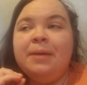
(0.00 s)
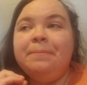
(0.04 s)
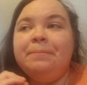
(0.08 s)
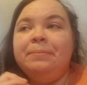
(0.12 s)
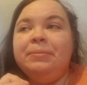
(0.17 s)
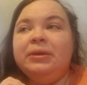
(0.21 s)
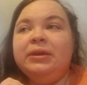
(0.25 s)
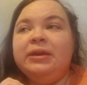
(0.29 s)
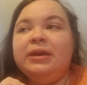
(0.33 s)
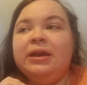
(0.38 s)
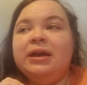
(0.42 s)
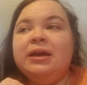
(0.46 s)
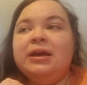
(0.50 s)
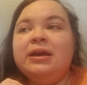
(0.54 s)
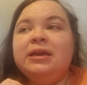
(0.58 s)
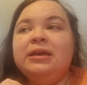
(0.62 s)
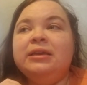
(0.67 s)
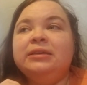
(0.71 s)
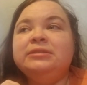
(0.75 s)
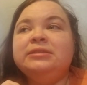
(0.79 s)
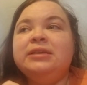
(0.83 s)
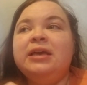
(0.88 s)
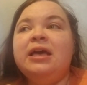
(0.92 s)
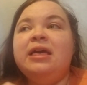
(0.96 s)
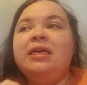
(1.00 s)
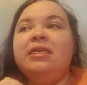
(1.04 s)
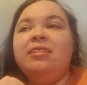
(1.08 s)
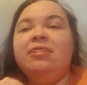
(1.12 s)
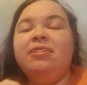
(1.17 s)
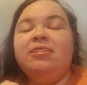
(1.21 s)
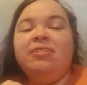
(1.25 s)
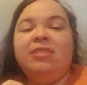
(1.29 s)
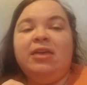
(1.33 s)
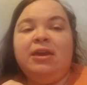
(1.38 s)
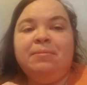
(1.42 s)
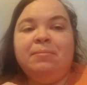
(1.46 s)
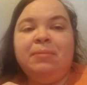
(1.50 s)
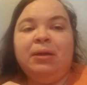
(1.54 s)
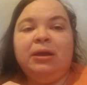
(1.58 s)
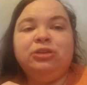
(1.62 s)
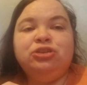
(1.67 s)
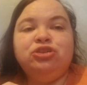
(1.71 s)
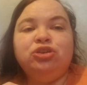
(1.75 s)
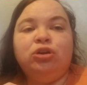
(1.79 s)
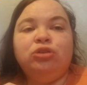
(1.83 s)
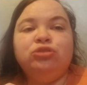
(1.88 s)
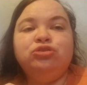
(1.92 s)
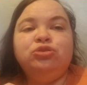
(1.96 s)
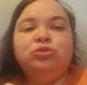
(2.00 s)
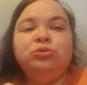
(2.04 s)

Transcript: because they might charge